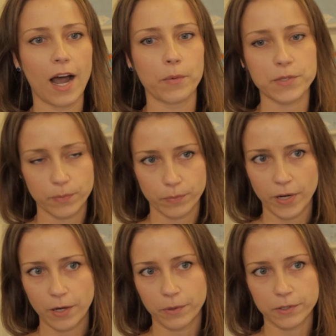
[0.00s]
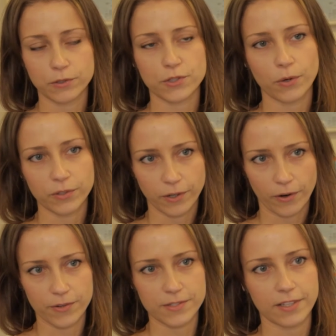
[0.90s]
I was really wanted to show the
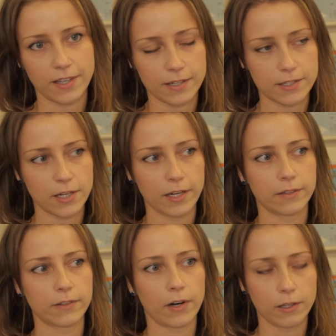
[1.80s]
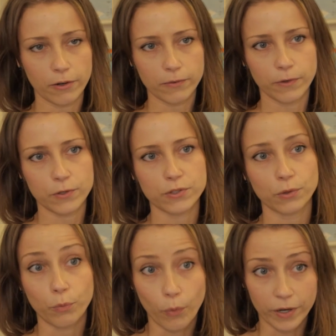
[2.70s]
girls that actually there are a lot of
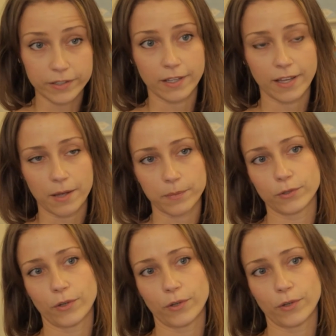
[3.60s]
functional work that can be